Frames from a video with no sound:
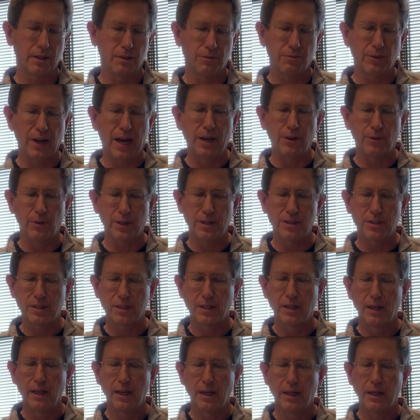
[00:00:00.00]
virus,
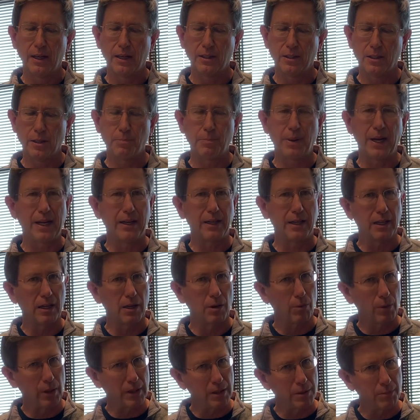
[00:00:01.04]
depending
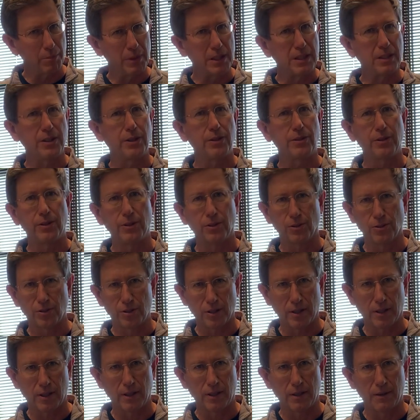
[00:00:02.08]
on what the materials
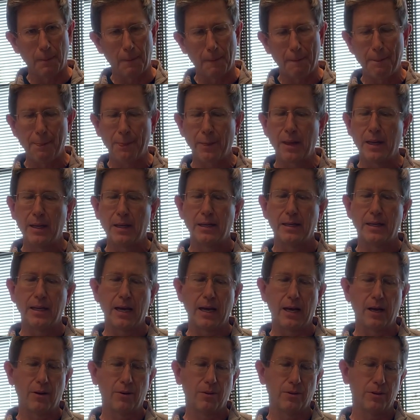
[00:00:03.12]
are.
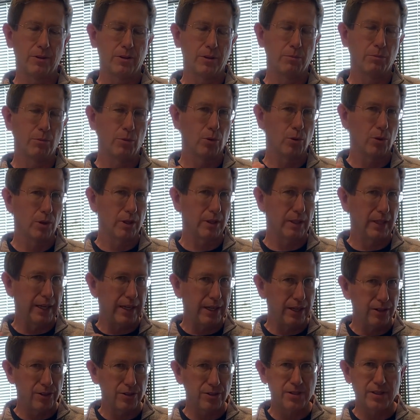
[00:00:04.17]
Now, the more
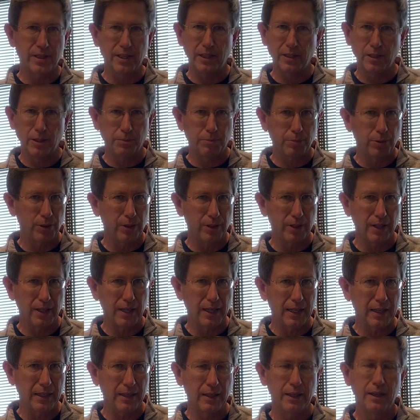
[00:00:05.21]
layers that you put
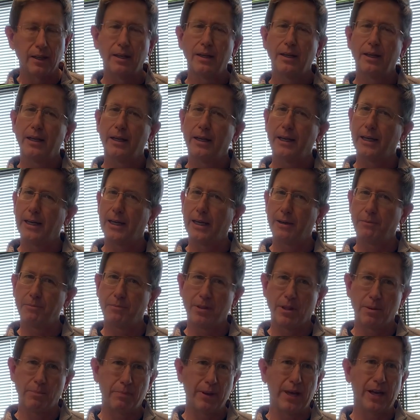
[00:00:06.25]
on,
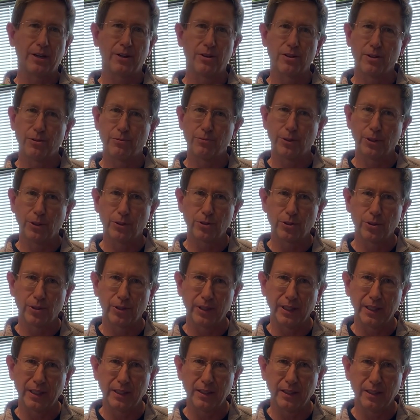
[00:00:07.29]
the better the
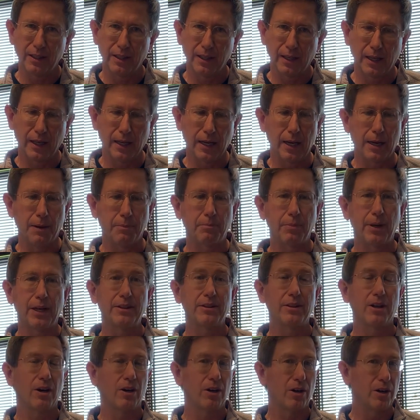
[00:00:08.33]
filtering, but
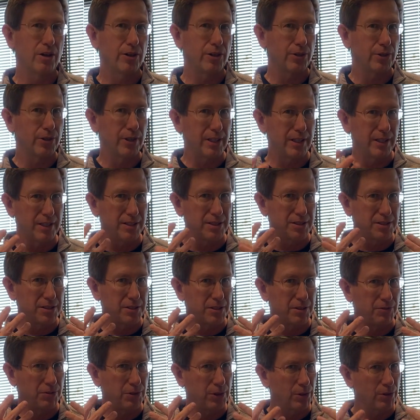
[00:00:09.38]
the harder it is
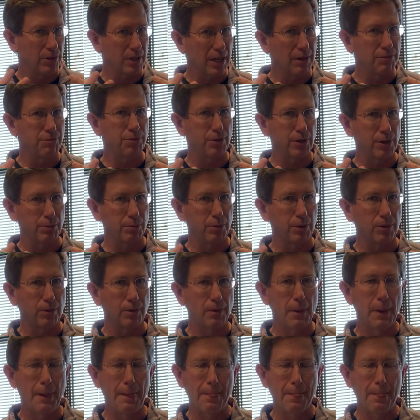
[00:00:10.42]
to feel comfortable.